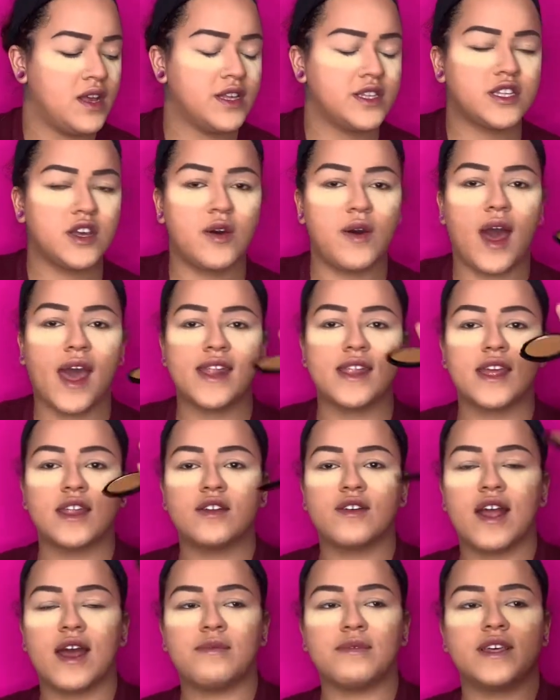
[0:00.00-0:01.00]
So I did
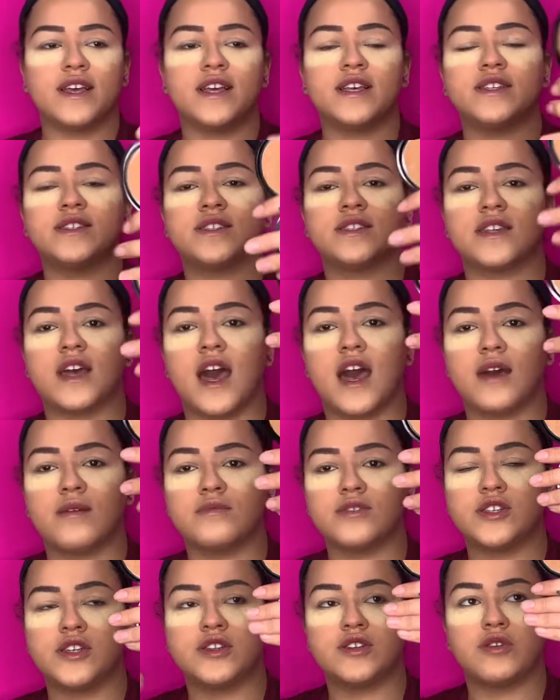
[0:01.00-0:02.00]
grab this
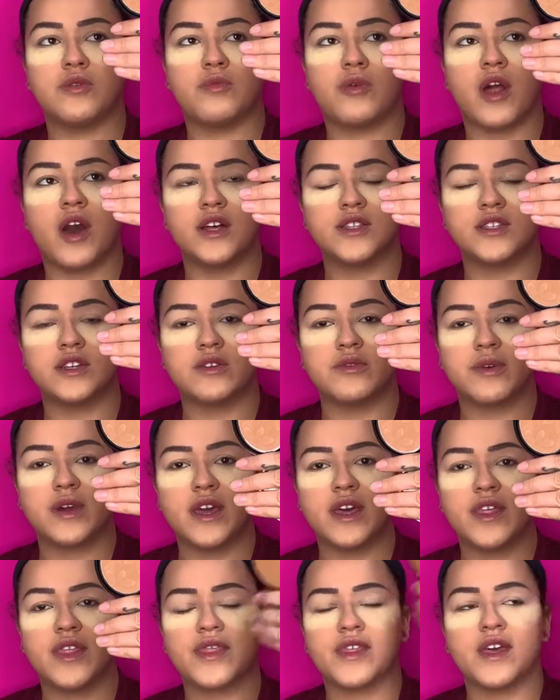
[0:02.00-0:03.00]
to do bronzer
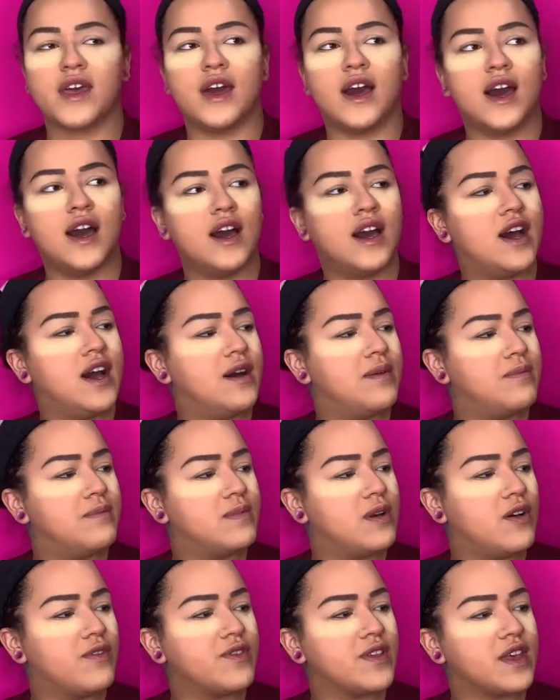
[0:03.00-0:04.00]
with.
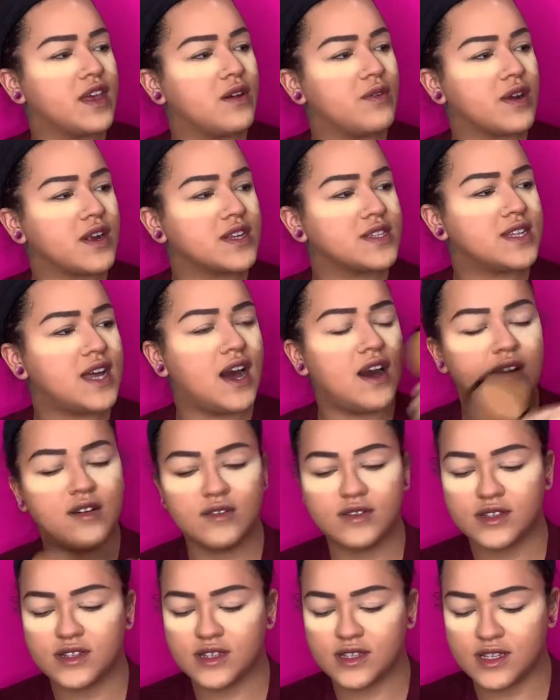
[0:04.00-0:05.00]
Hopefully it works
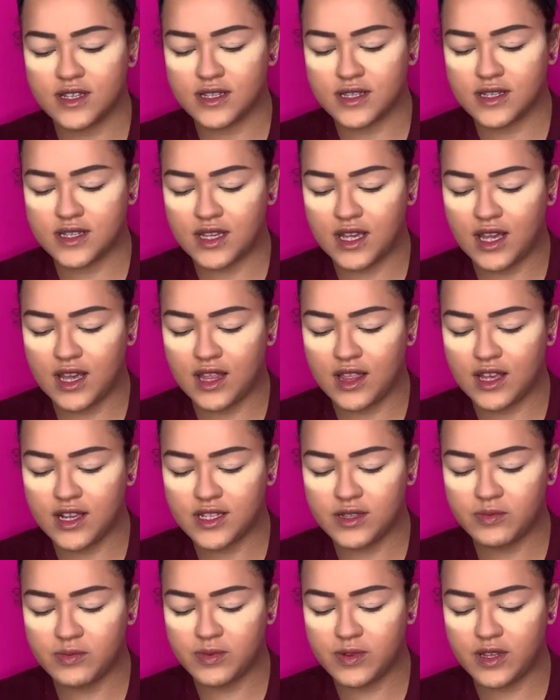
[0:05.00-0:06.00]
out. Let's see. It
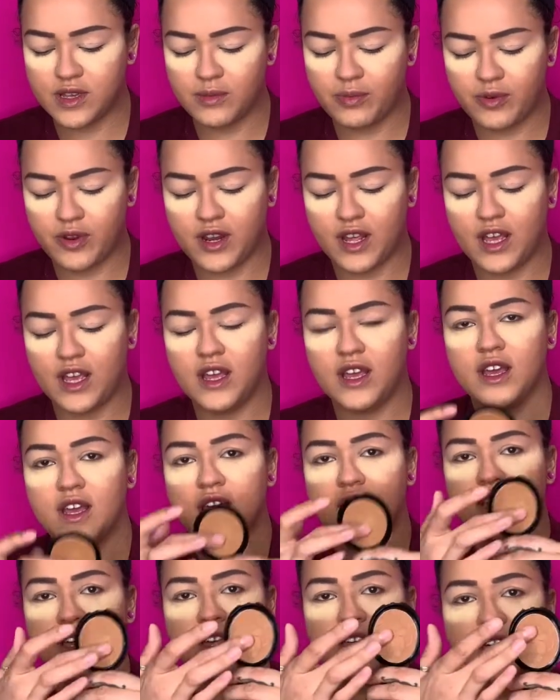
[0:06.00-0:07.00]
looks really pretty,
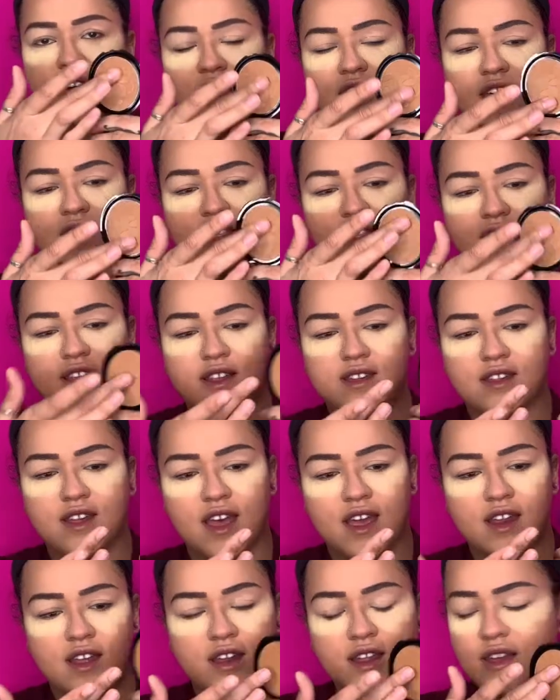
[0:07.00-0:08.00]
the
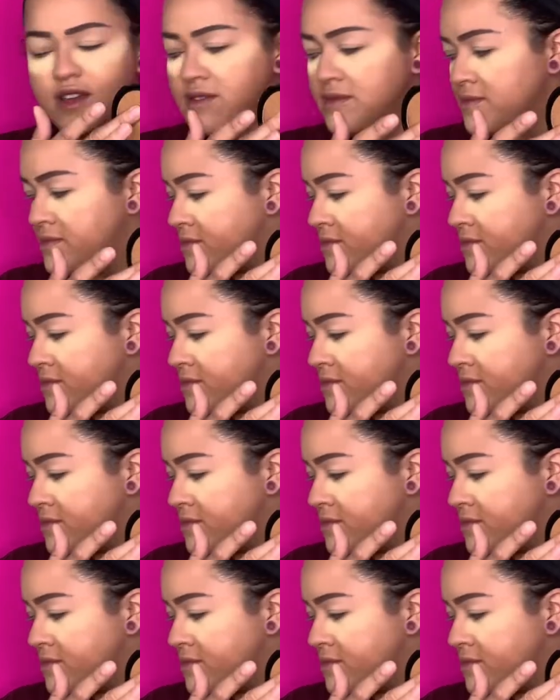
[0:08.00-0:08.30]
design on it.